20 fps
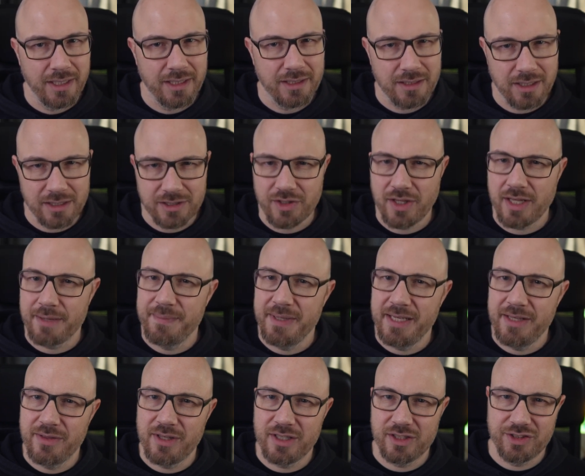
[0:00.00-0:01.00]
Does that
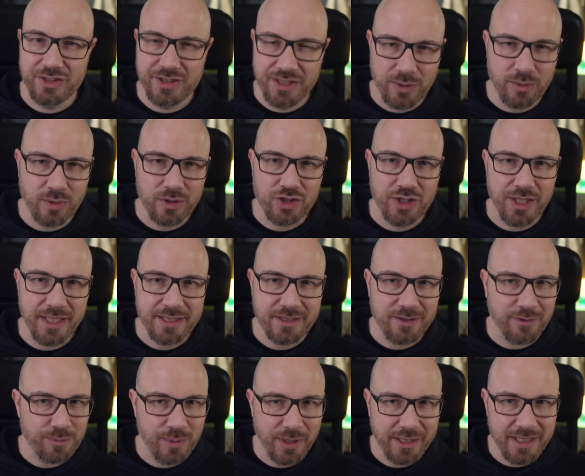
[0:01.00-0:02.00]
mean there's zero chance
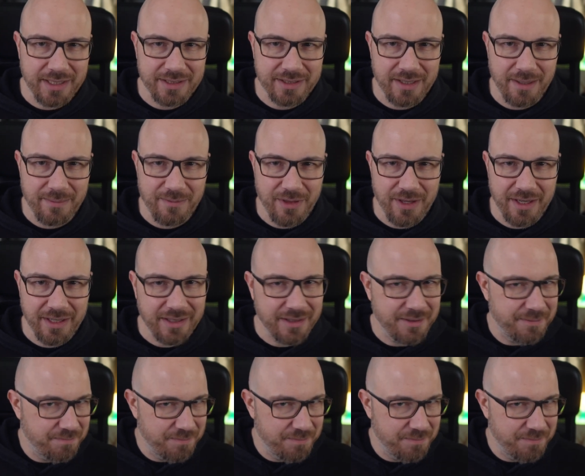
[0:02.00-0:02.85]
of breaking something?